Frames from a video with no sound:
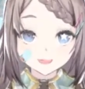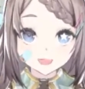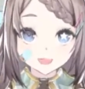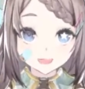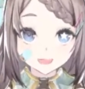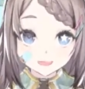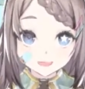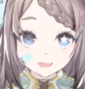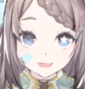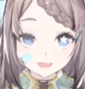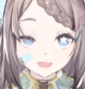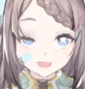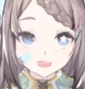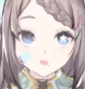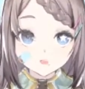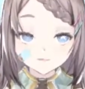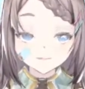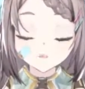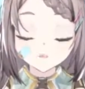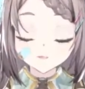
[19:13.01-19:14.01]
I remember
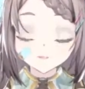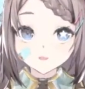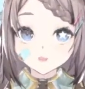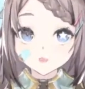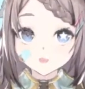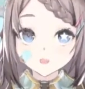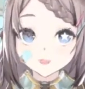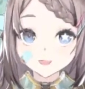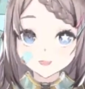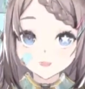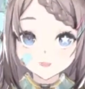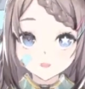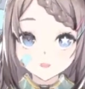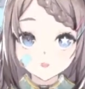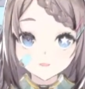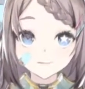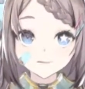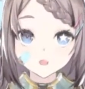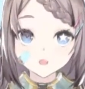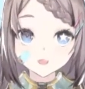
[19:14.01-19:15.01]
seeing
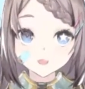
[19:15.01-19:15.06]
something